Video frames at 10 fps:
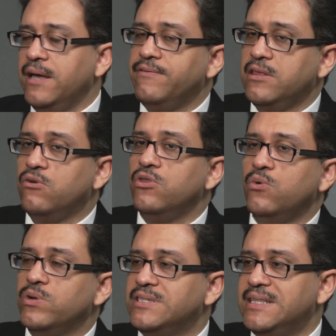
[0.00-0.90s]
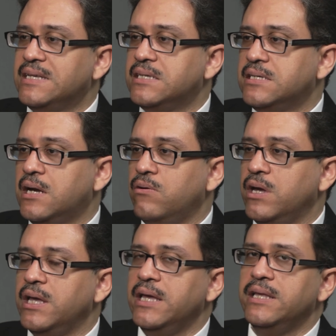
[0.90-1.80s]
If they don't know what's
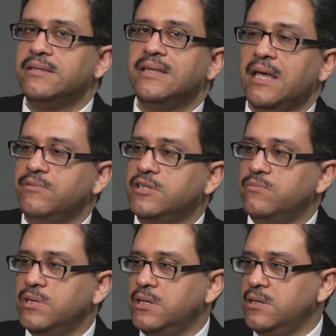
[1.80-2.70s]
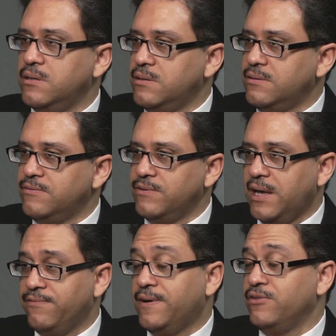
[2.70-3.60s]
necessary, it tends to be,
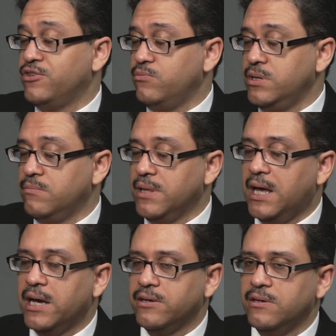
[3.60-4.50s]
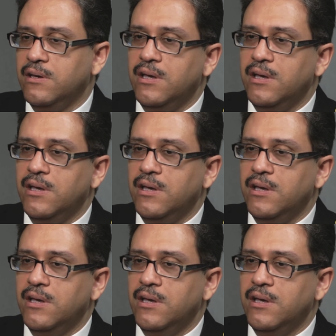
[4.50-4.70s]
I've found it to be a block